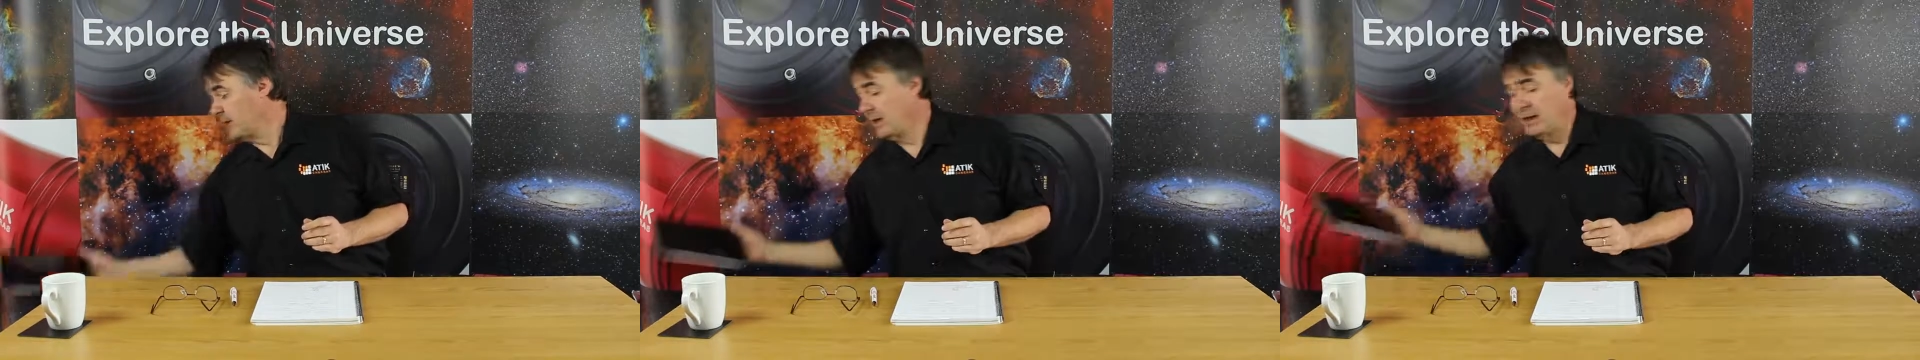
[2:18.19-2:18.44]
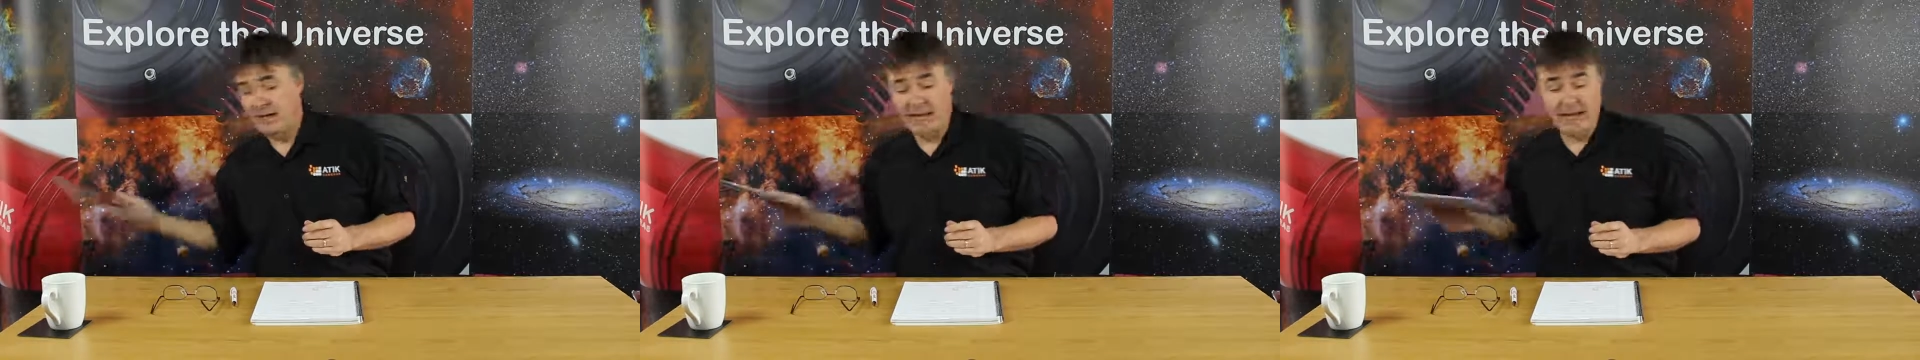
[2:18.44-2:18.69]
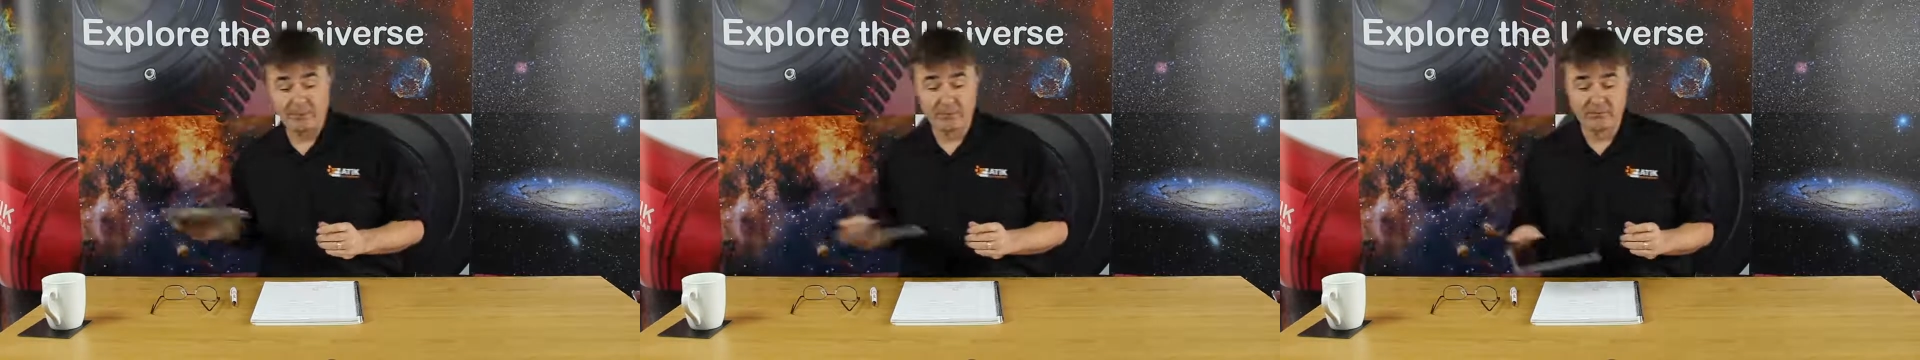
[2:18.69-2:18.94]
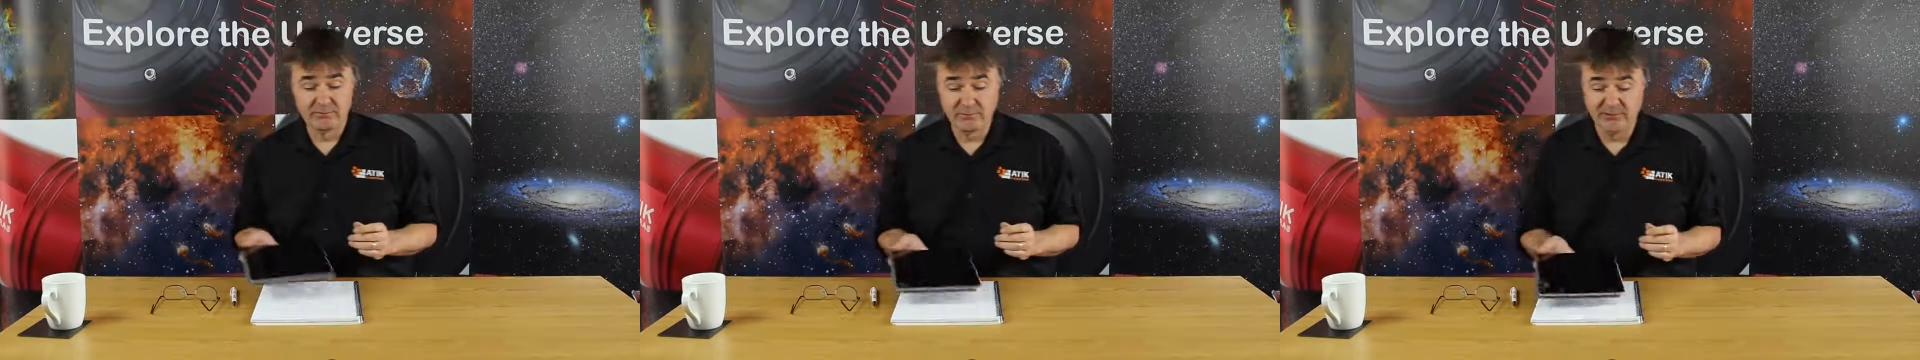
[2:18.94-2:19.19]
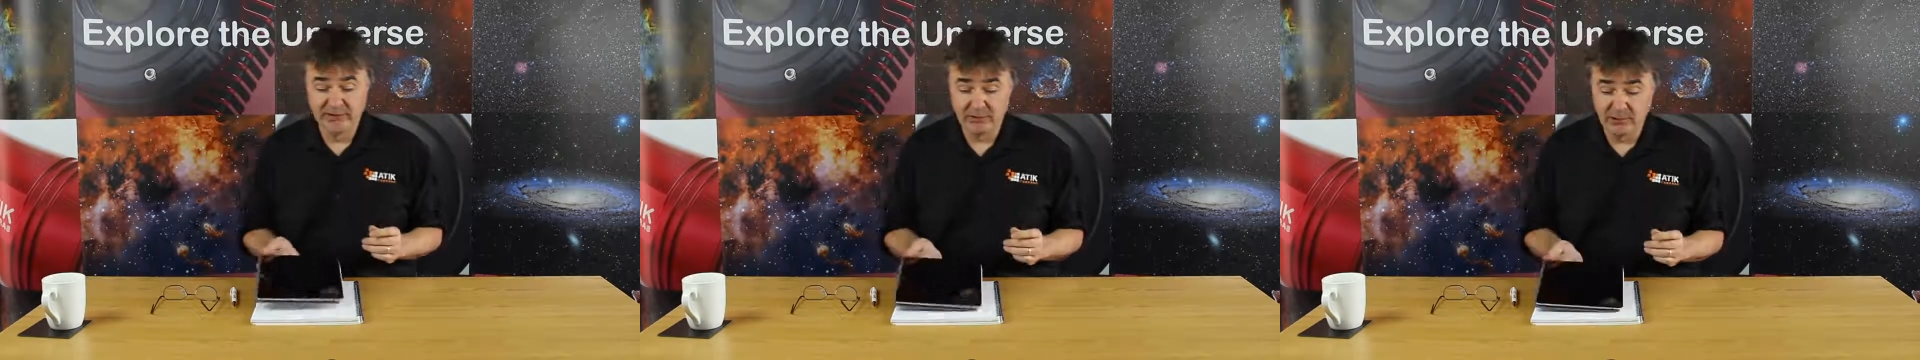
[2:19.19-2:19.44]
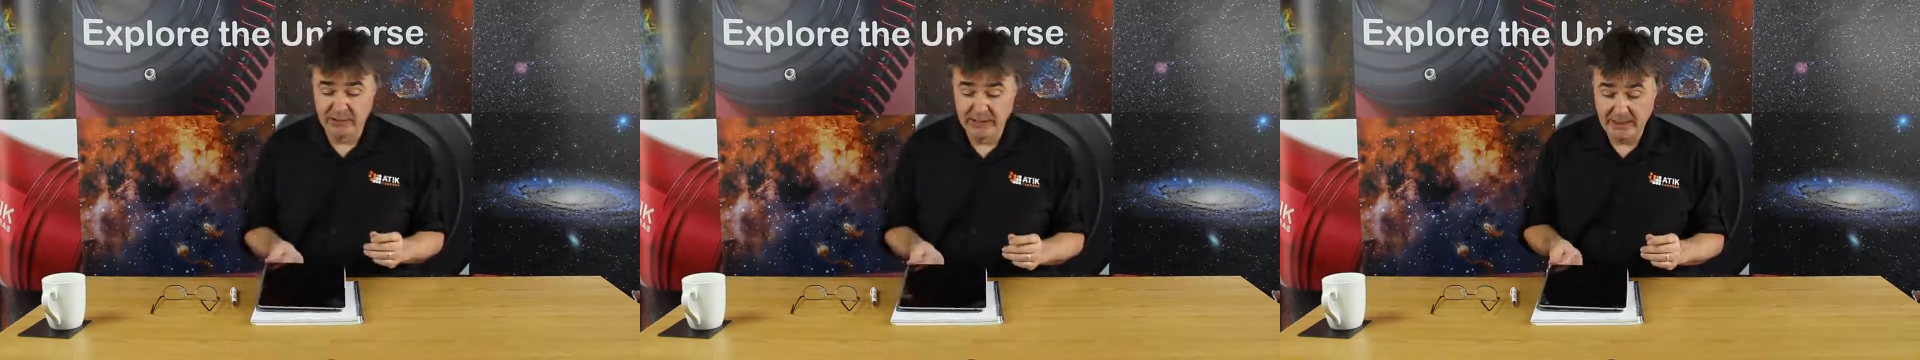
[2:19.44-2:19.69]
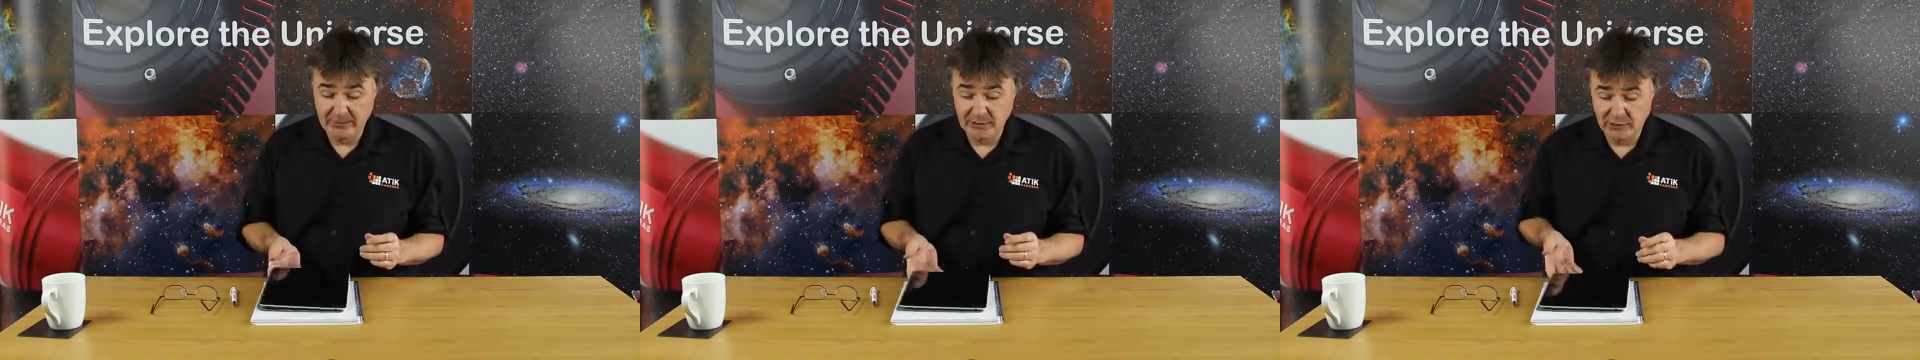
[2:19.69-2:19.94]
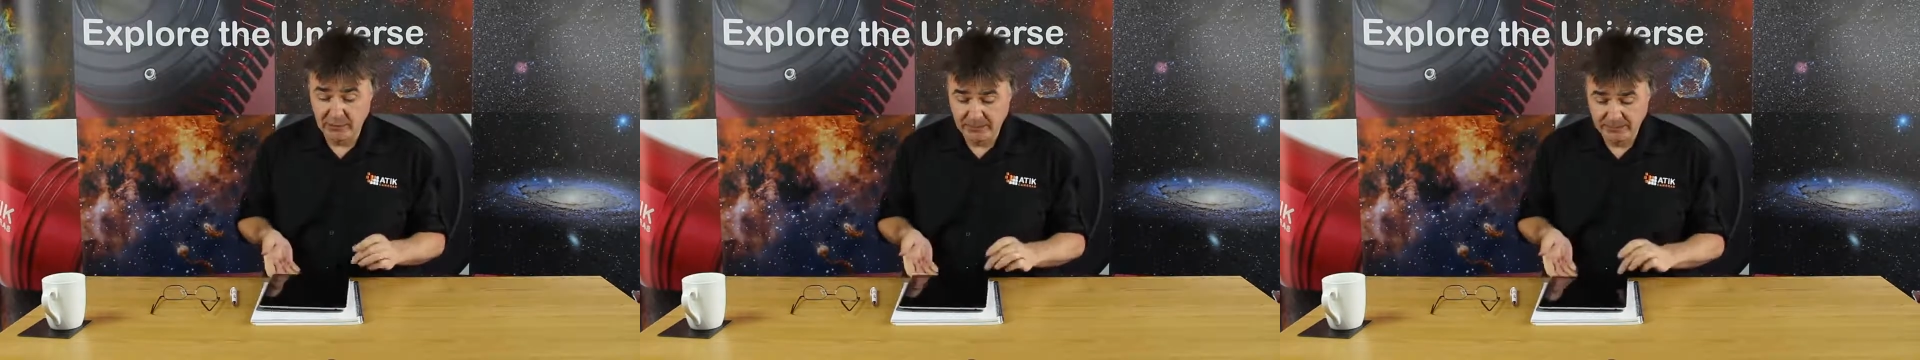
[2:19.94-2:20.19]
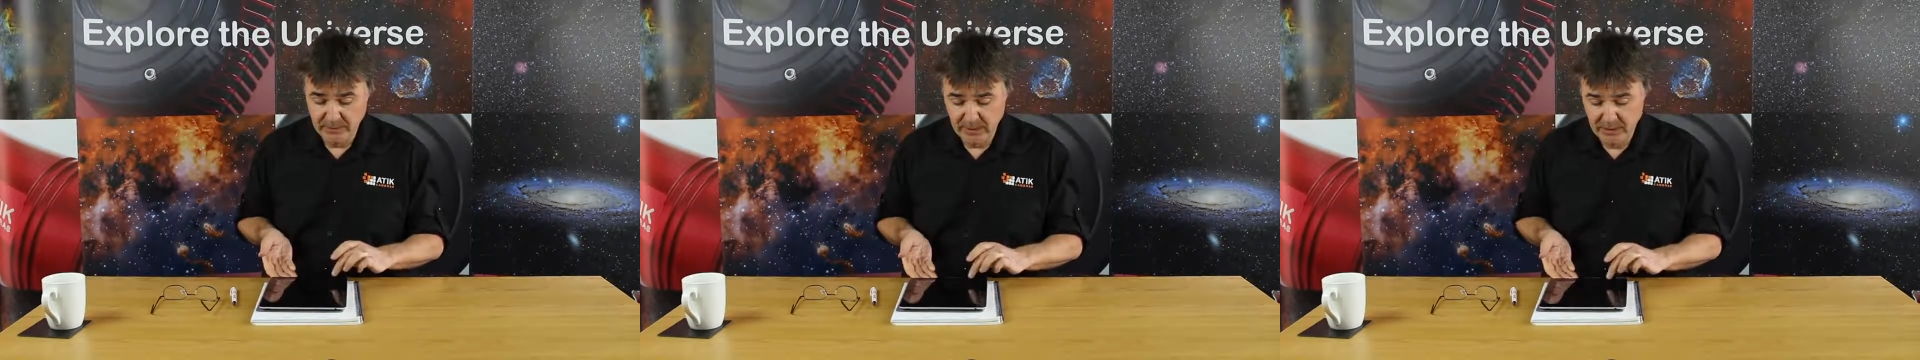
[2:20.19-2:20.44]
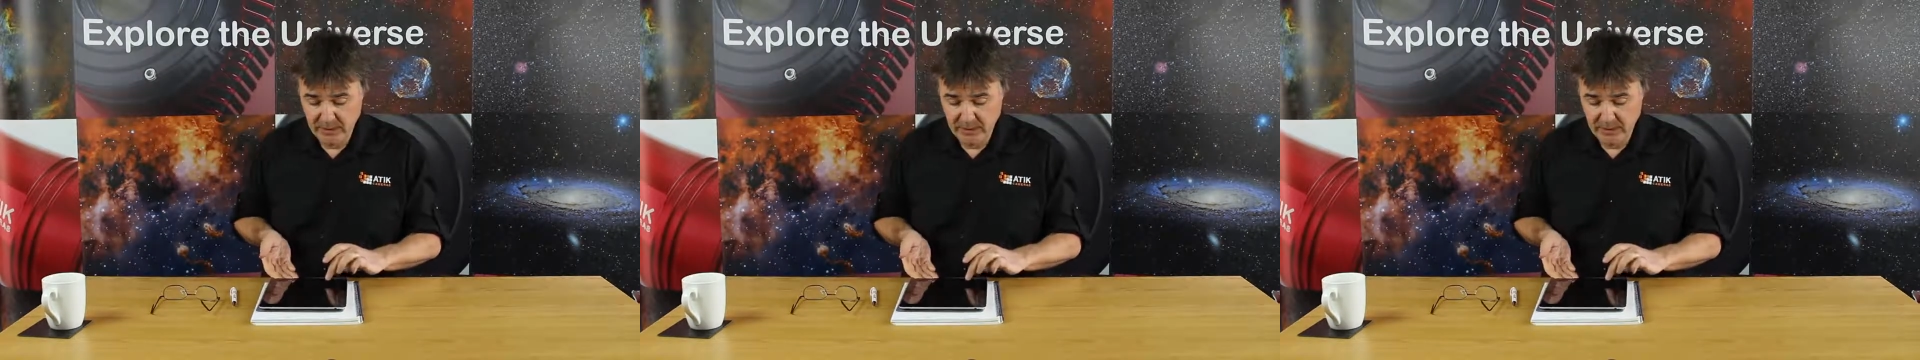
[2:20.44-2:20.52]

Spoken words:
app available on the App Store